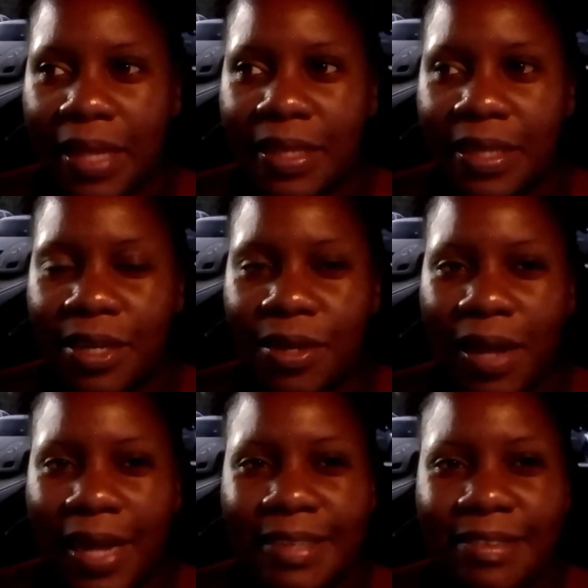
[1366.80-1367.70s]
you know,
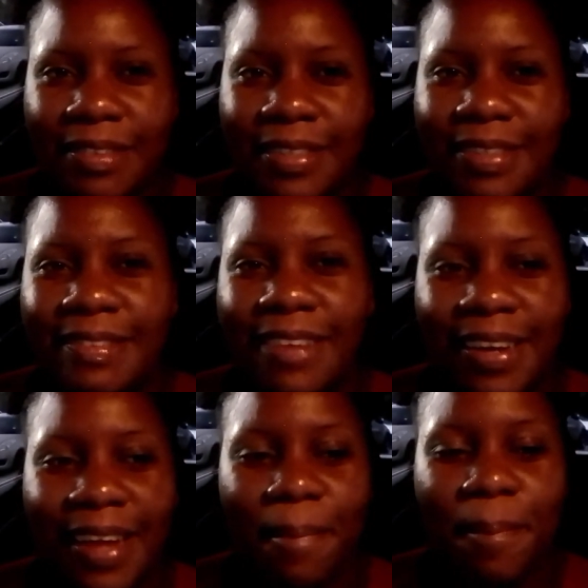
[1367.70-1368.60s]
and it's not
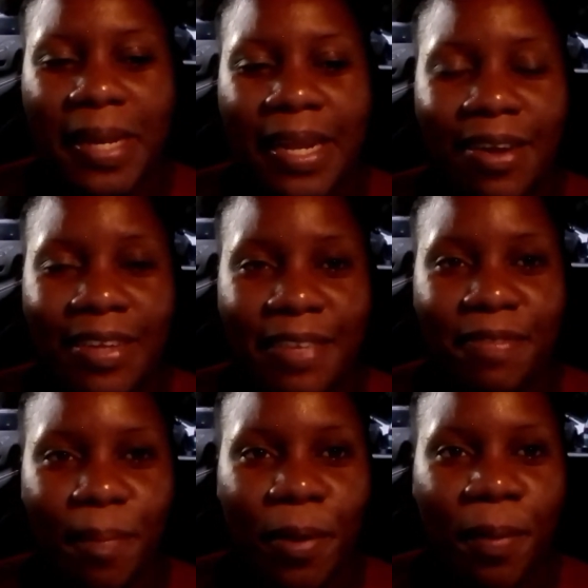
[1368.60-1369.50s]
that me now I give
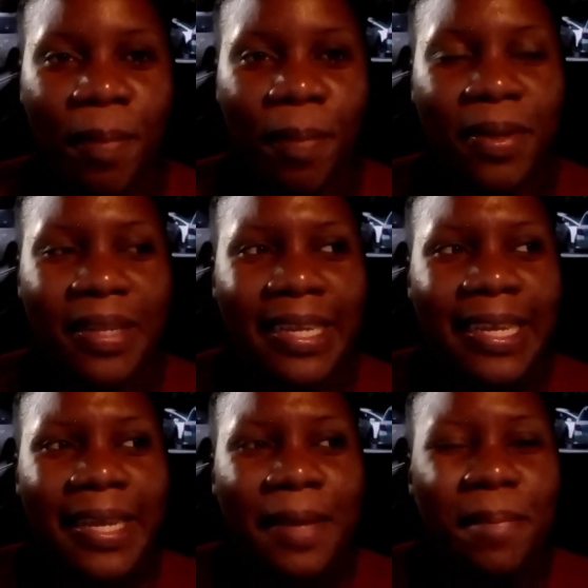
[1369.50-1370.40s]
them a number, but
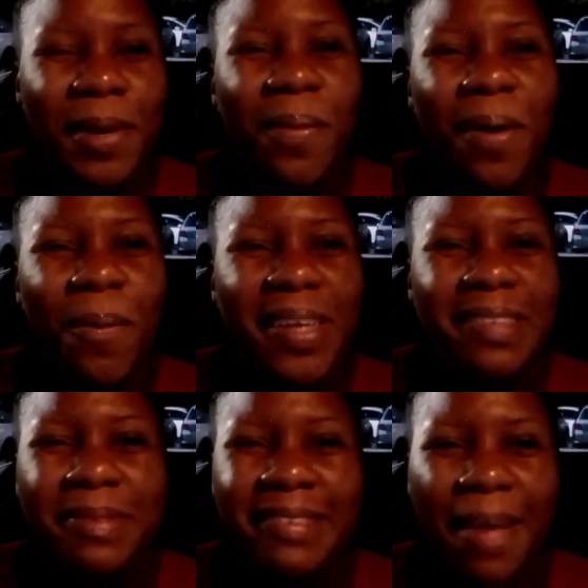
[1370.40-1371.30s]
me don't want to waste
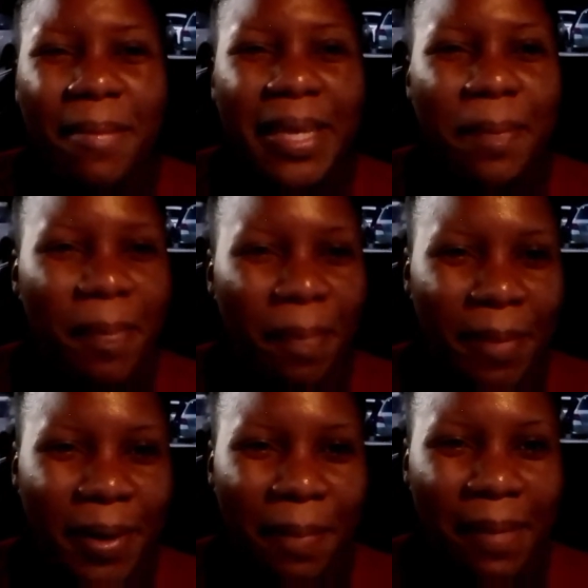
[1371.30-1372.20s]
my time. I give people my
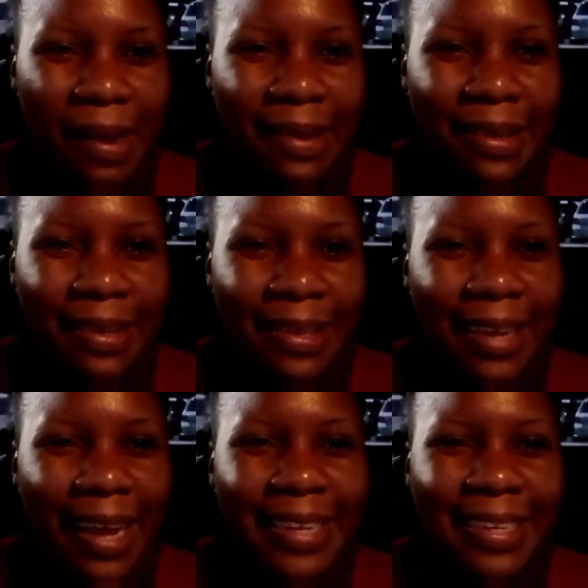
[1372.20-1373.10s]
number.
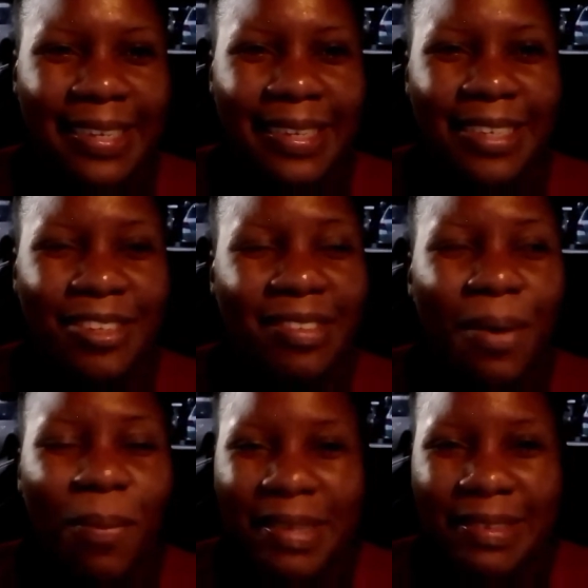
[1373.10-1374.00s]
And it's just a
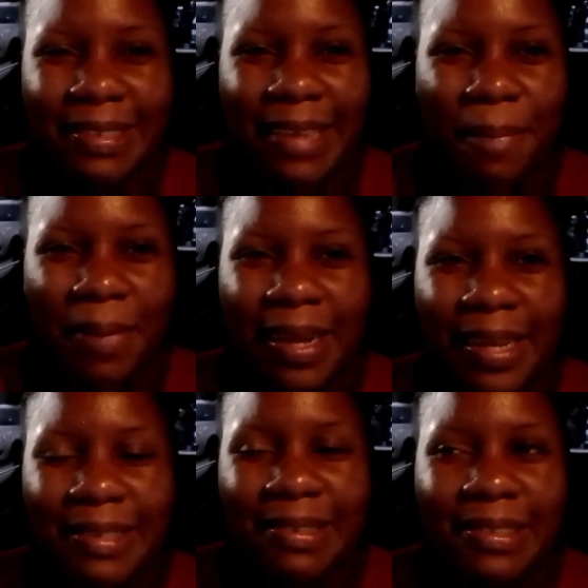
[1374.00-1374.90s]
waste of time,
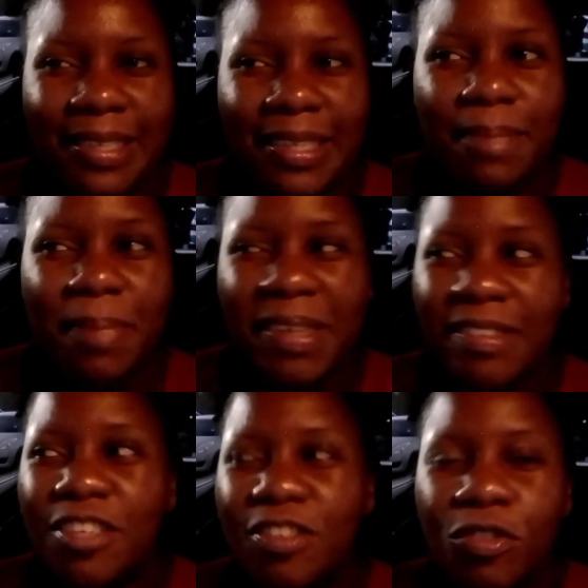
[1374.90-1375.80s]
because it best to
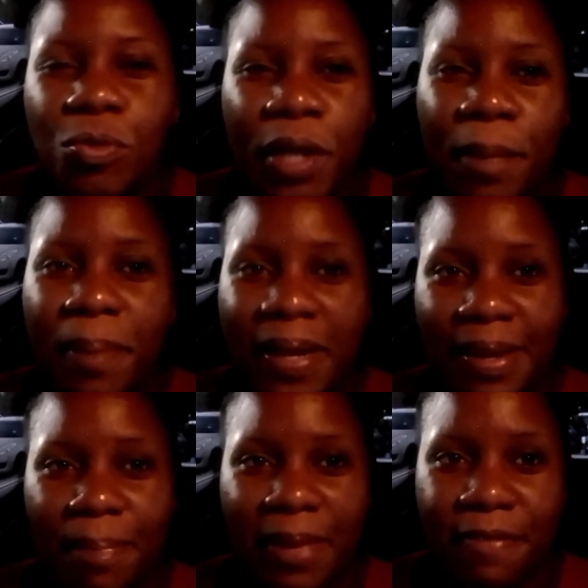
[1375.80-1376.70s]
just know them panda
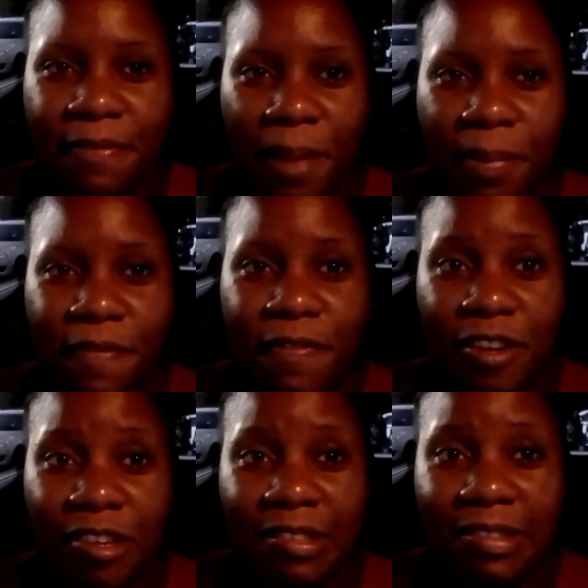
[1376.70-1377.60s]
platform the
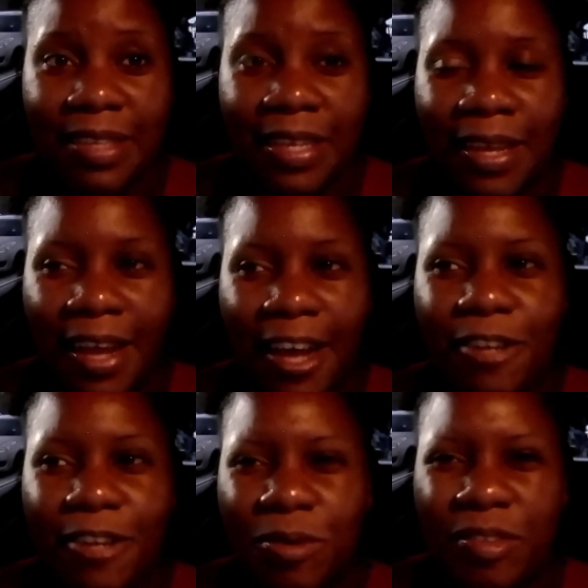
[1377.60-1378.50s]
first,
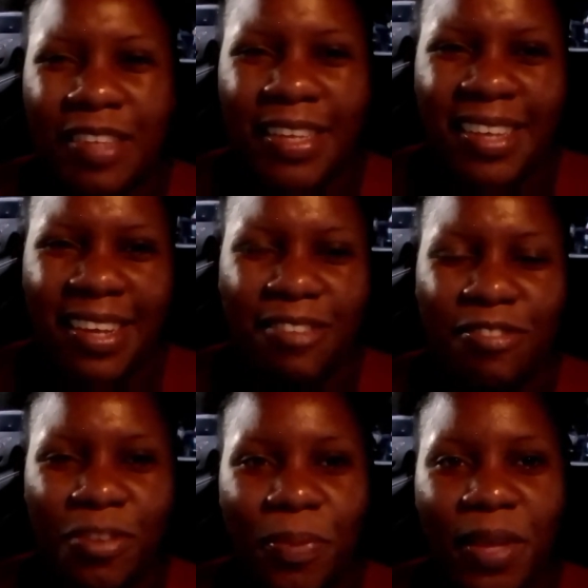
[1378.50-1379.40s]
and know say yeah, if
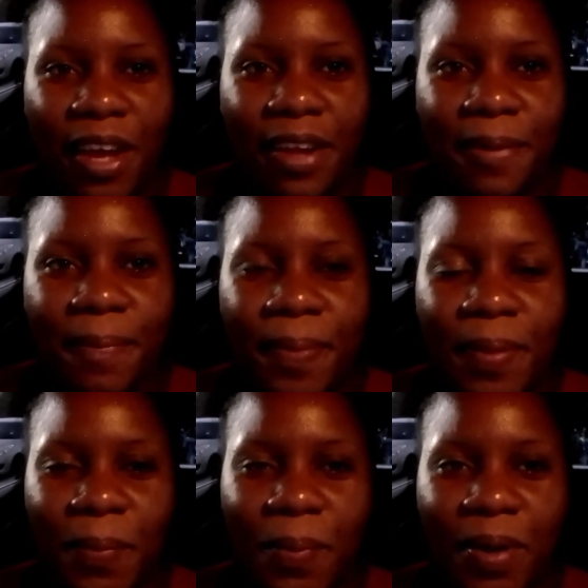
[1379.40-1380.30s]
something can
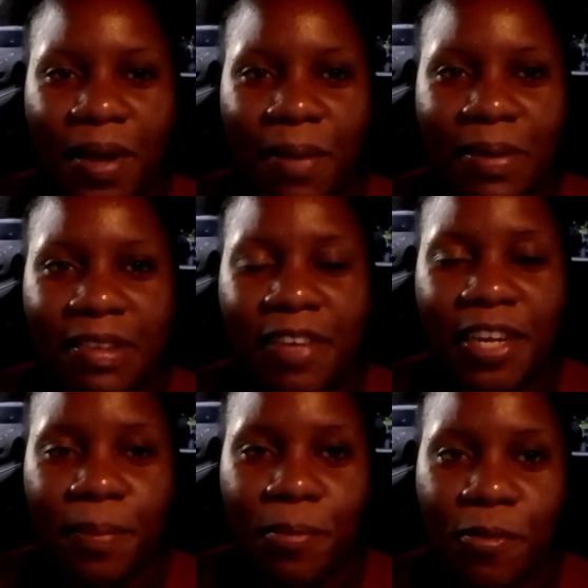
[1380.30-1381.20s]
work or whatever,
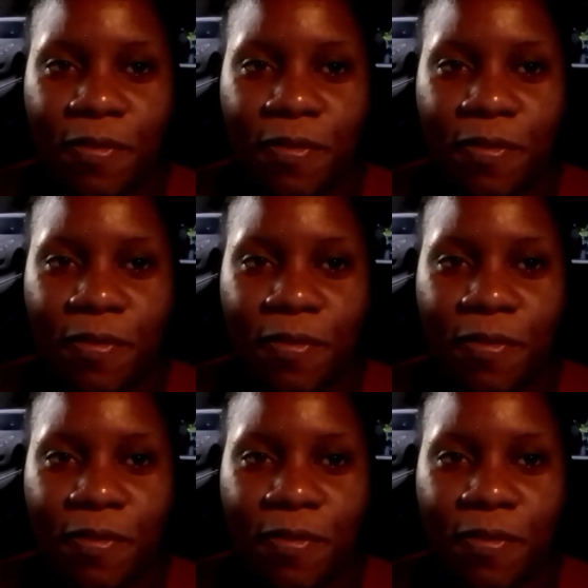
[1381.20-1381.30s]
they move